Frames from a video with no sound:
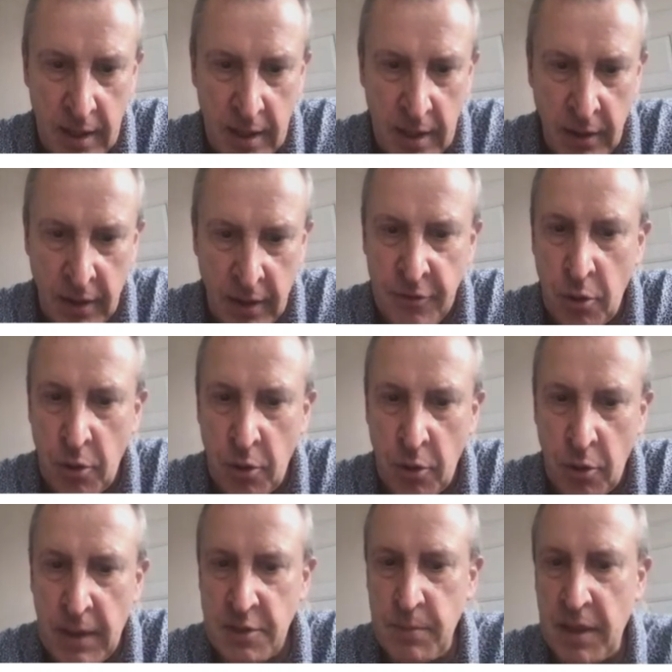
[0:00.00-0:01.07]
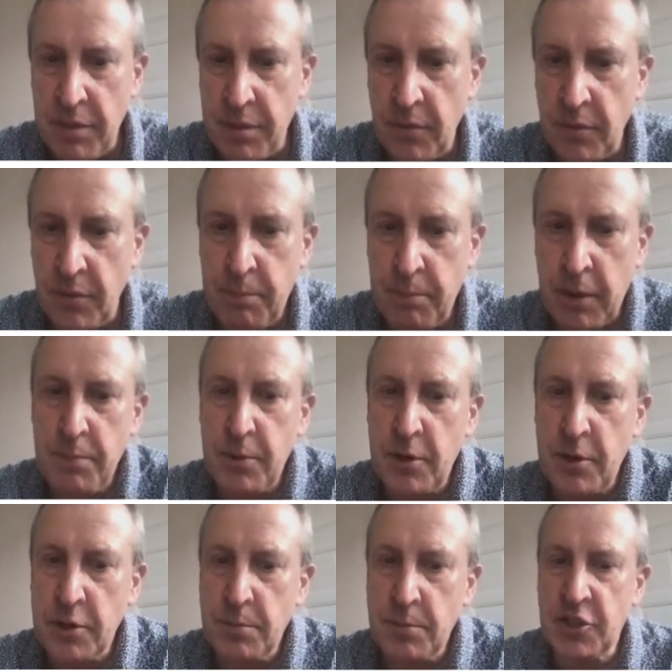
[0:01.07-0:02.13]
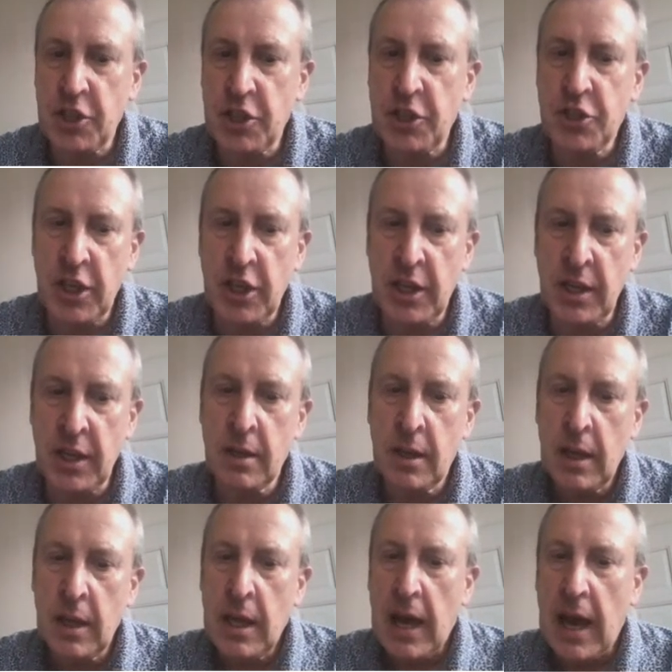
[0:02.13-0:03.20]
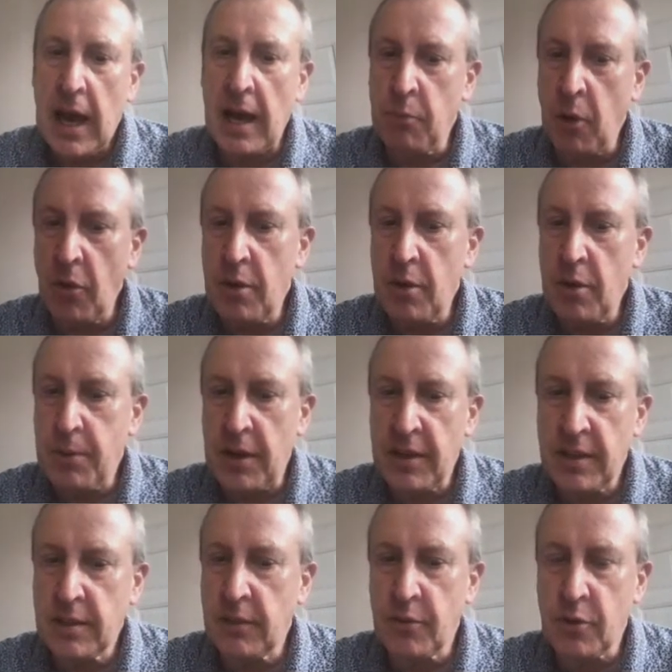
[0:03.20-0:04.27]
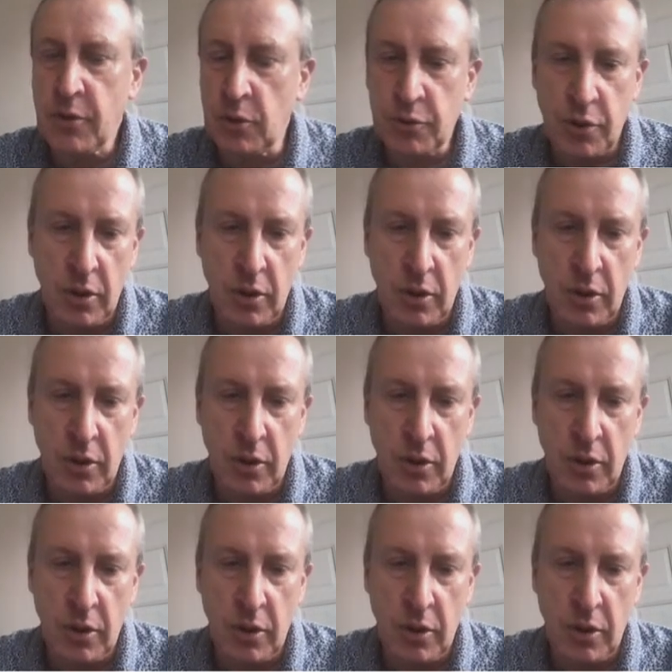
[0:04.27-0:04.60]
random batch method, the papers by Shi Jin, and model predictive control.